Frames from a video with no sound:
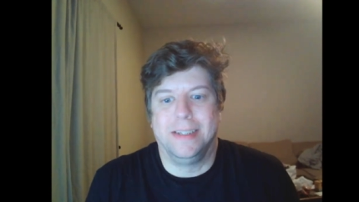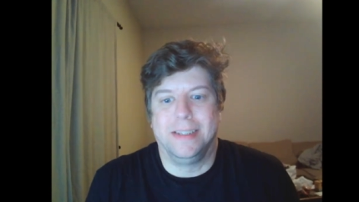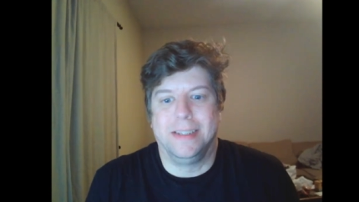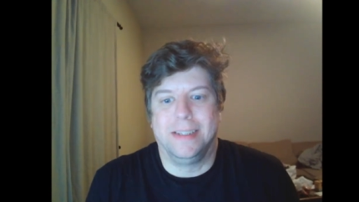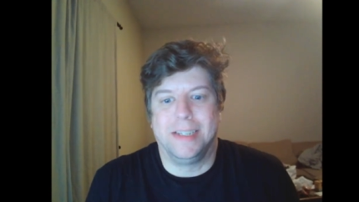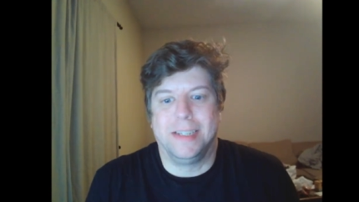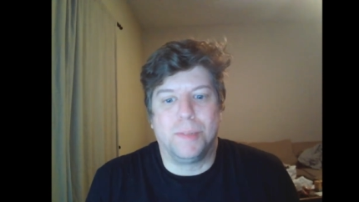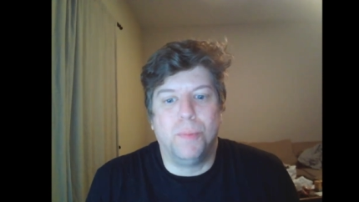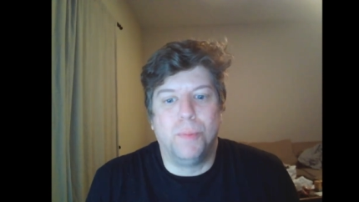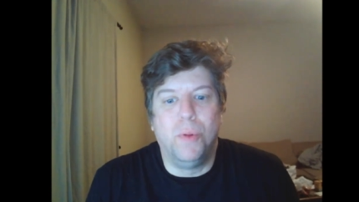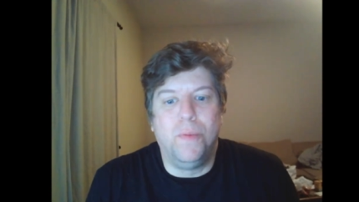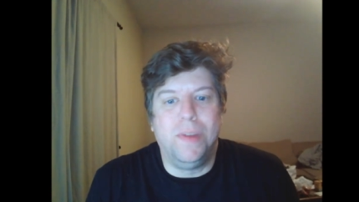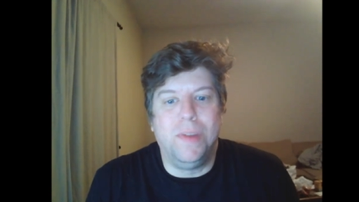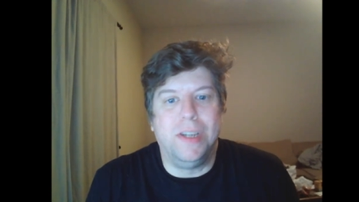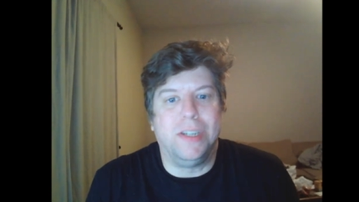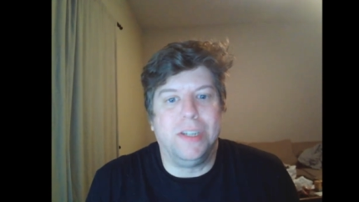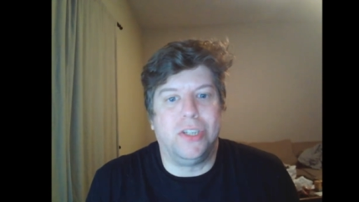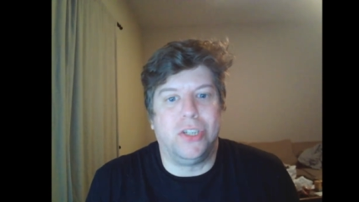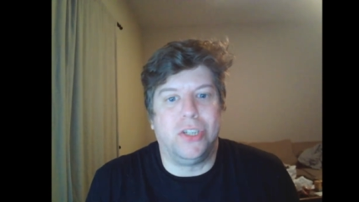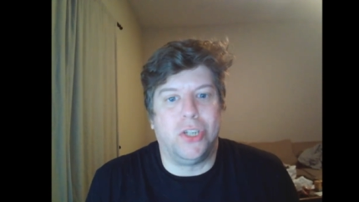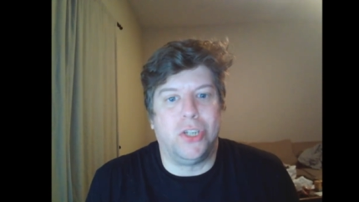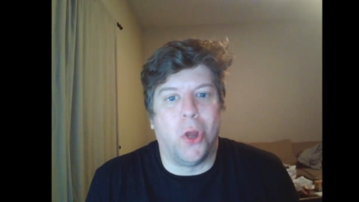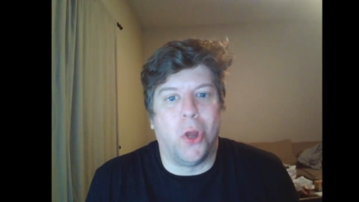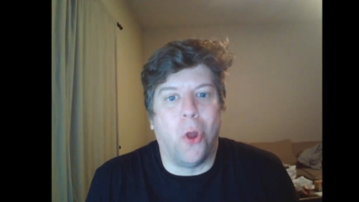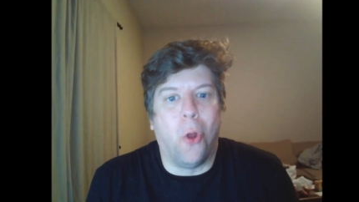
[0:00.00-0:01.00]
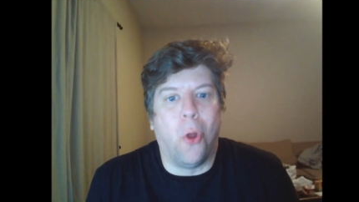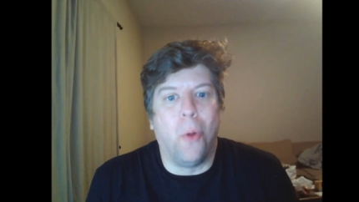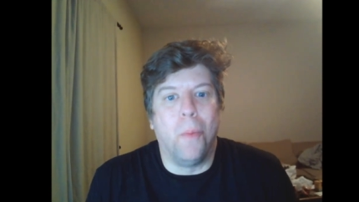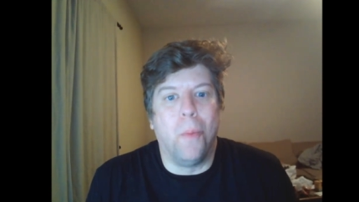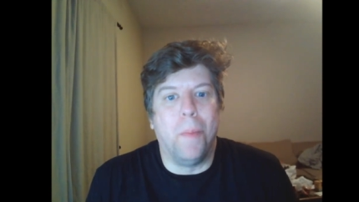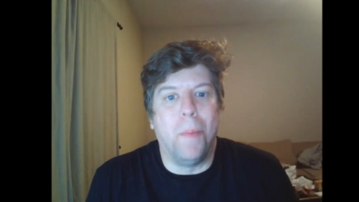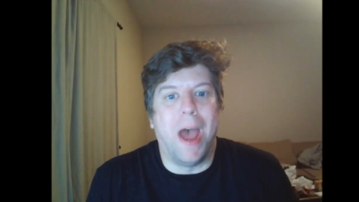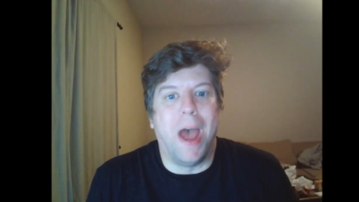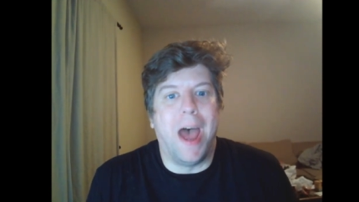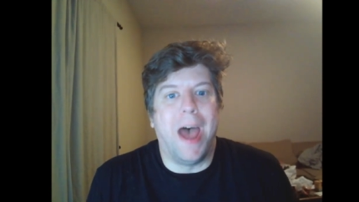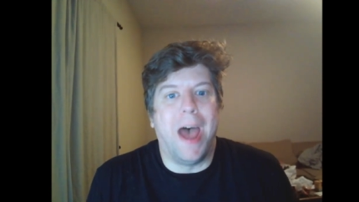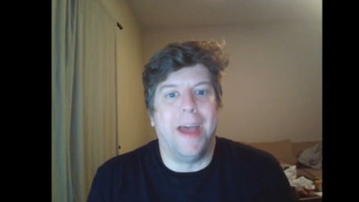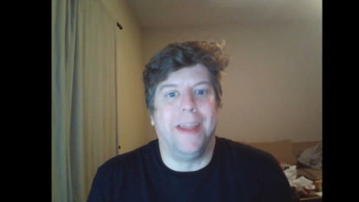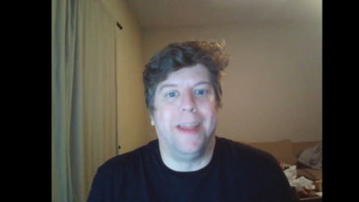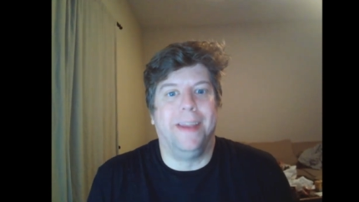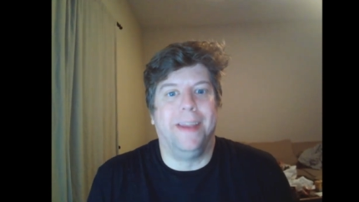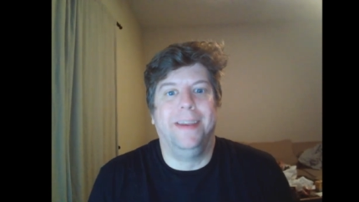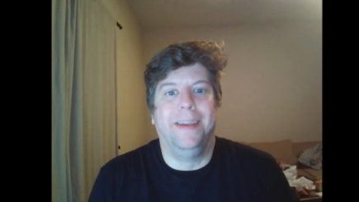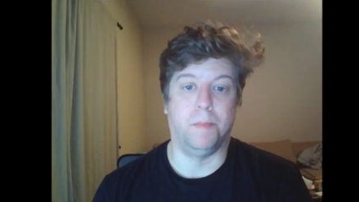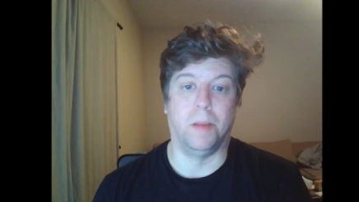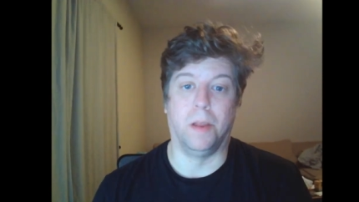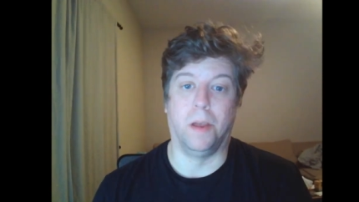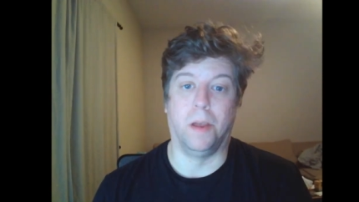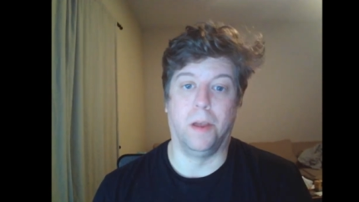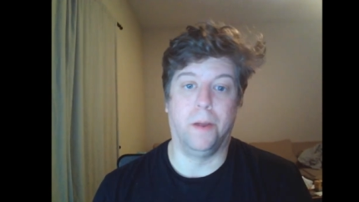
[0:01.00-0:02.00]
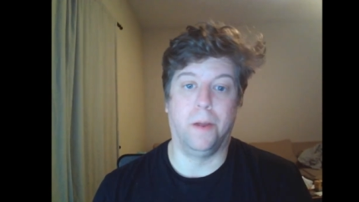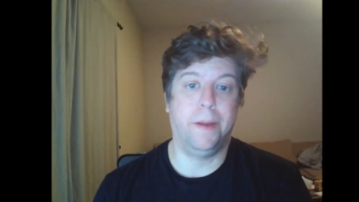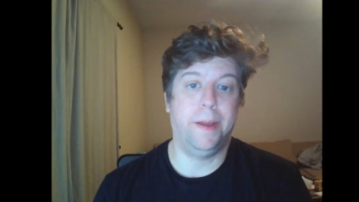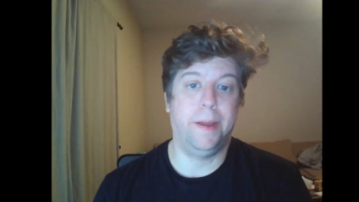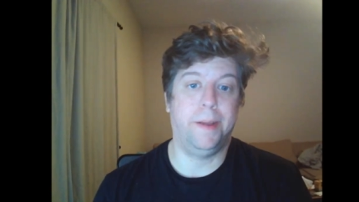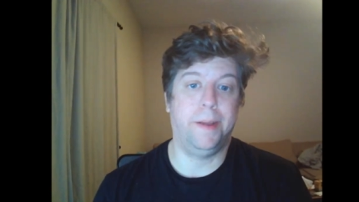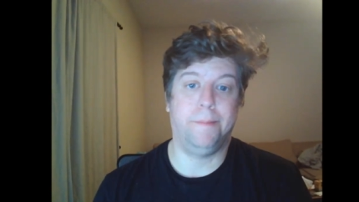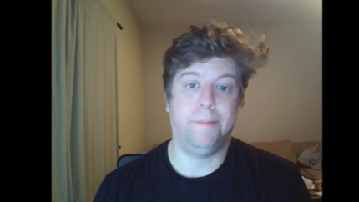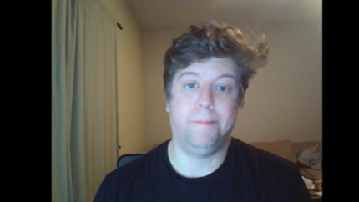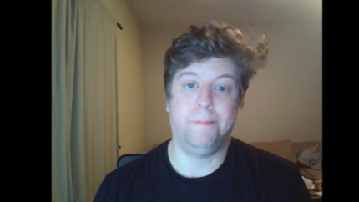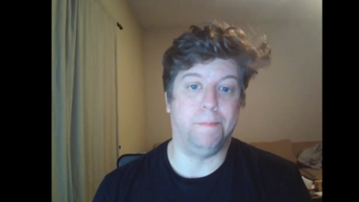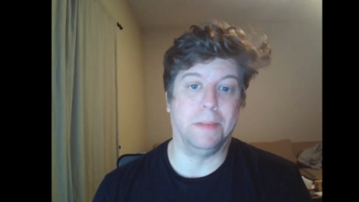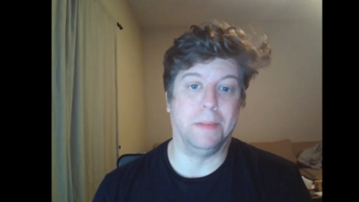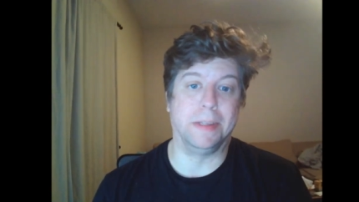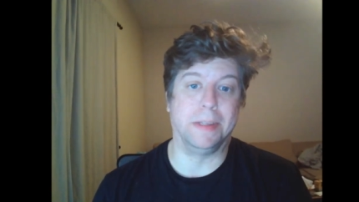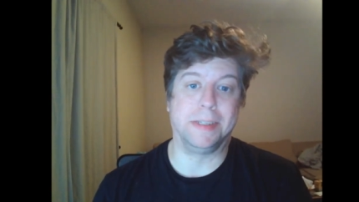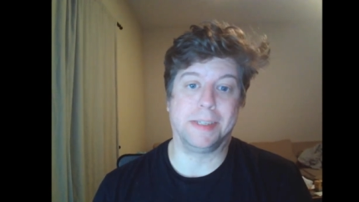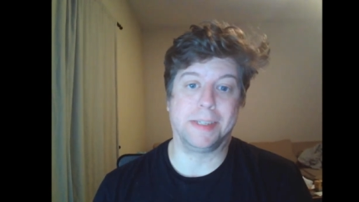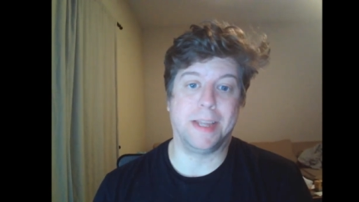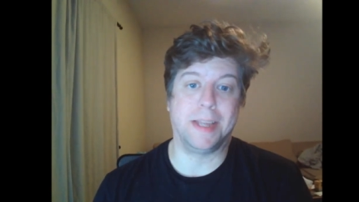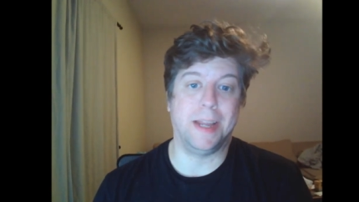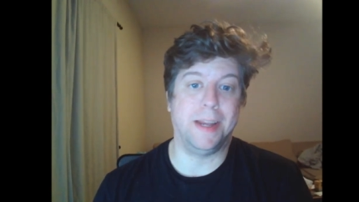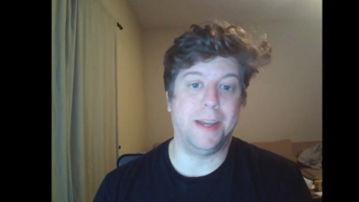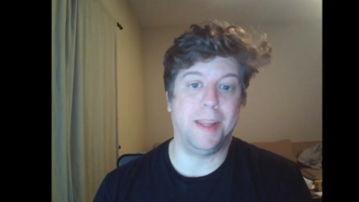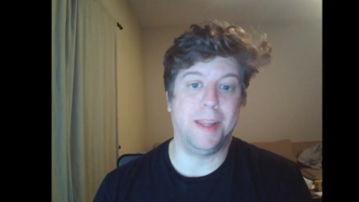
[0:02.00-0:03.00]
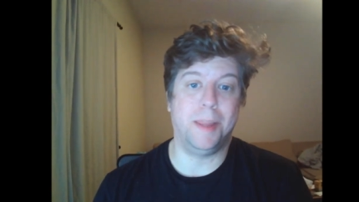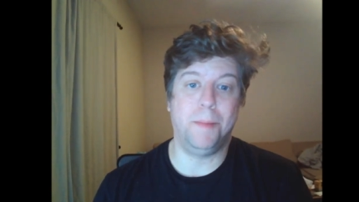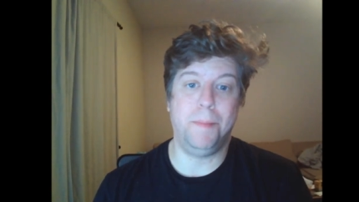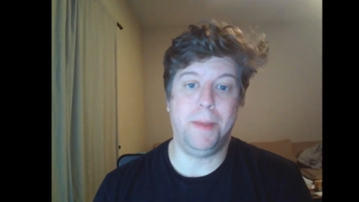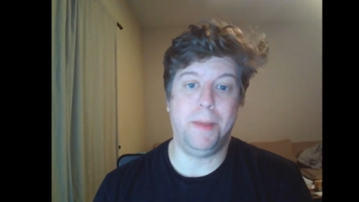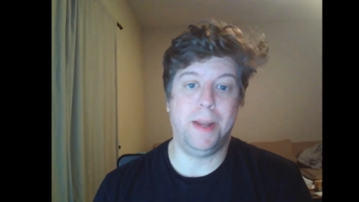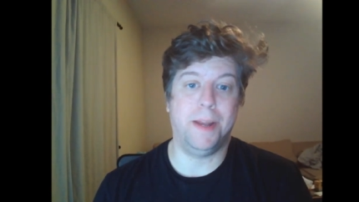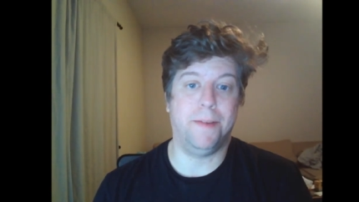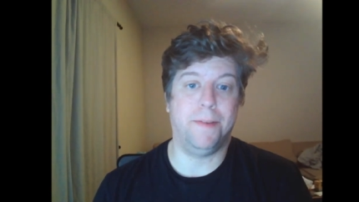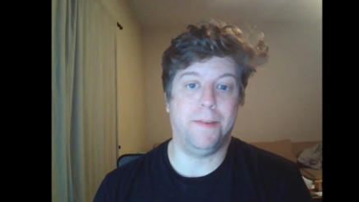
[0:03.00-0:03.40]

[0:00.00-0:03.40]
This movie's so bad. All right, let's get into the meat of